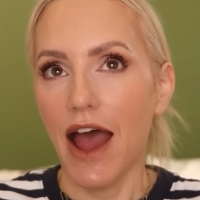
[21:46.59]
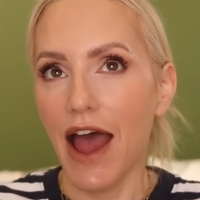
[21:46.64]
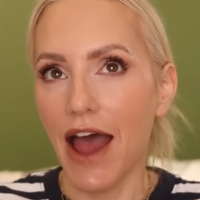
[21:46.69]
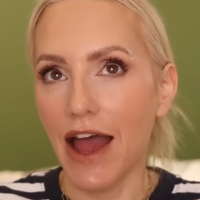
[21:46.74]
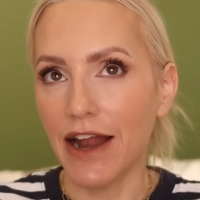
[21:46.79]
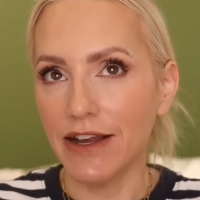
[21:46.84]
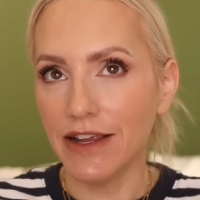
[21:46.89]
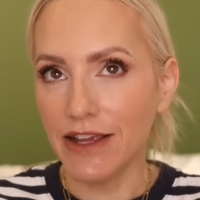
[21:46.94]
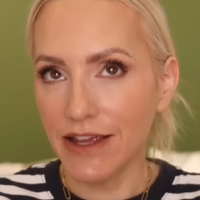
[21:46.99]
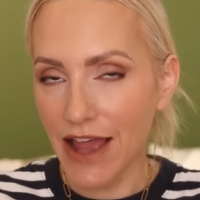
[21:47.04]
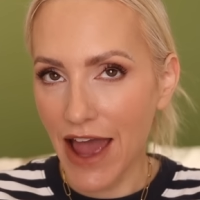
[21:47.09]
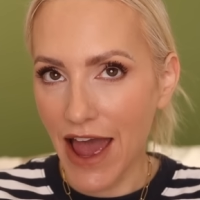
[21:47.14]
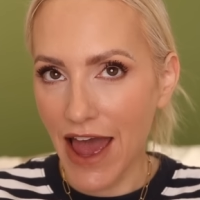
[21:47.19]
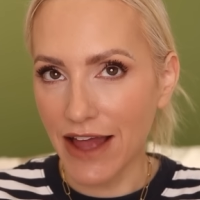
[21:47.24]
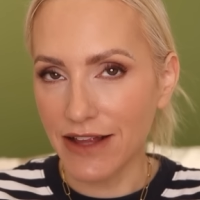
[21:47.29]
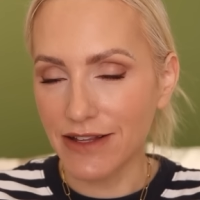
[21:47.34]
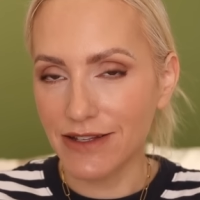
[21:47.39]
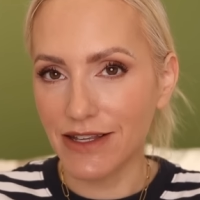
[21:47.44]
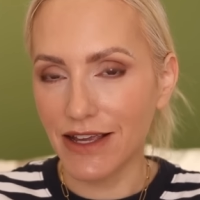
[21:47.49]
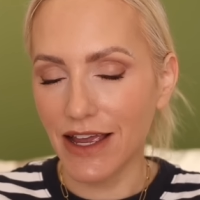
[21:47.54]
and
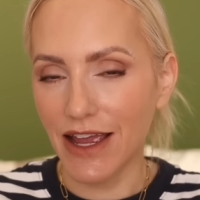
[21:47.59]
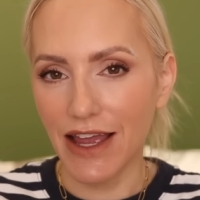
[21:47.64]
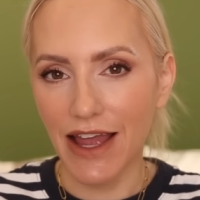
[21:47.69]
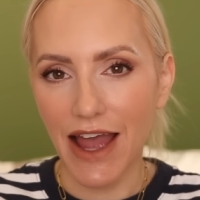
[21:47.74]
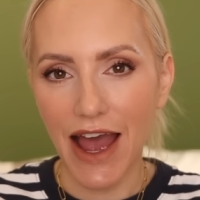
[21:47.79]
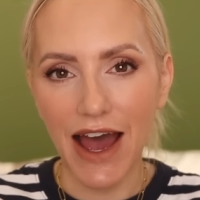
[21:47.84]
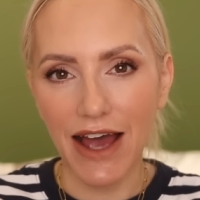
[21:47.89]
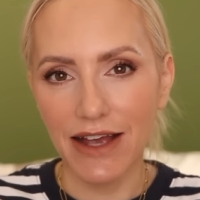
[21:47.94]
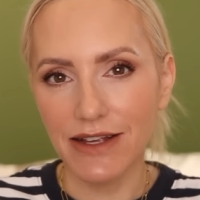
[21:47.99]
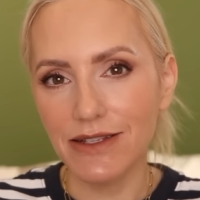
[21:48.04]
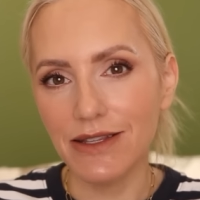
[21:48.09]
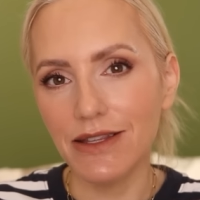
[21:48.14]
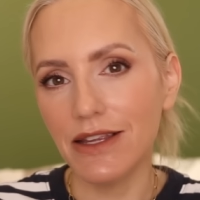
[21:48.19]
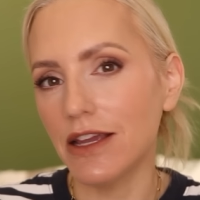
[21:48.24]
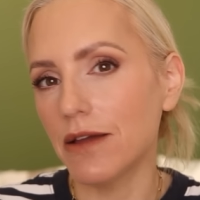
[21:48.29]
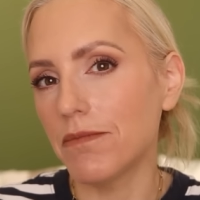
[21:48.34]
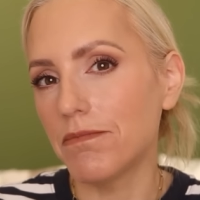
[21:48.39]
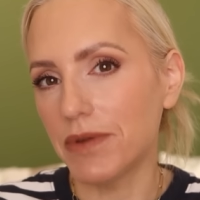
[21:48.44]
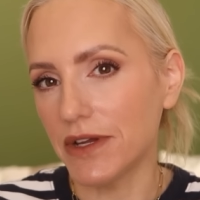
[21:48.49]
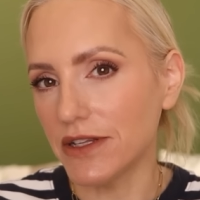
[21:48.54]
yet it has
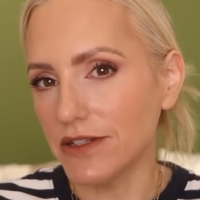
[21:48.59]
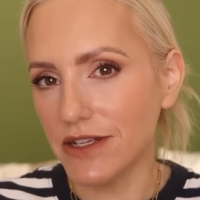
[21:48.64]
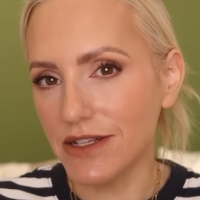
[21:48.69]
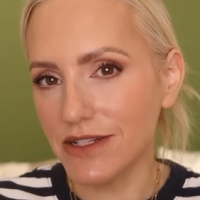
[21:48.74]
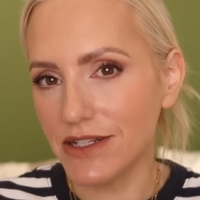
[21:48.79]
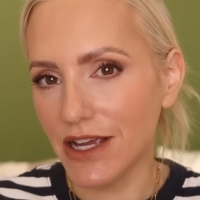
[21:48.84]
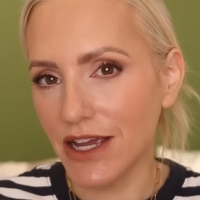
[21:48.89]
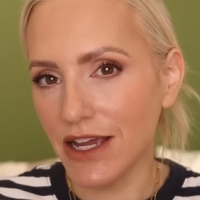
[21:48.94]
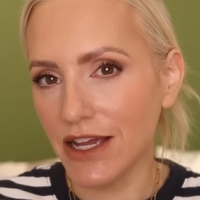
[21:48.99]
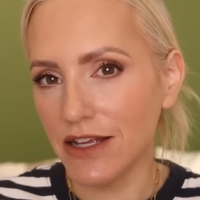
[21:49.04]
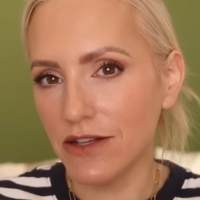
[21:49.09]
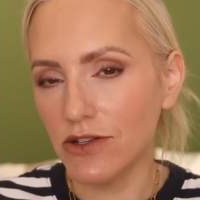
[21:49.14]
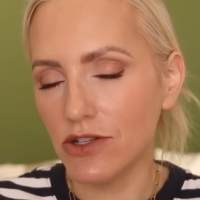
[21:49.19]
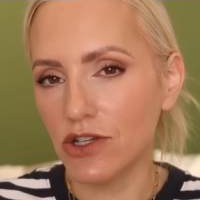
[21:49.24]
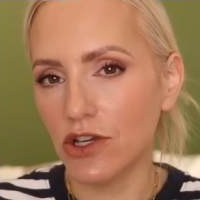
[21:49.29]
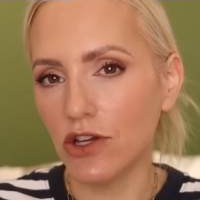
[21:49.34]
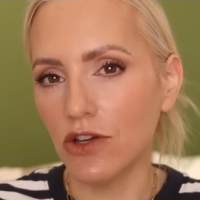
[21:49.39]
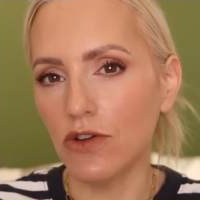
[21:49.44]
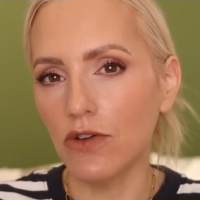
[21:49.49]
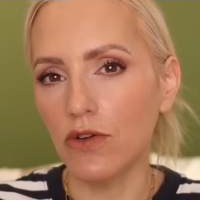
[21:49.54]
the ability
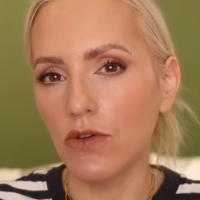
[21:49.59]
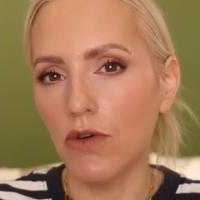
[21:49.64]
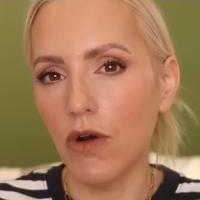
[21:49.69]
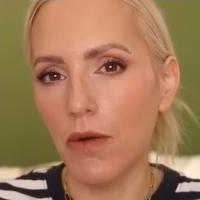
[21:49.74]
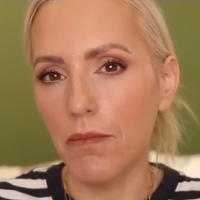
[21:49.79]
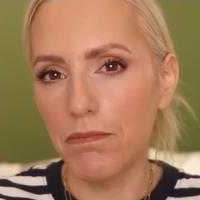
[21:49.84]
to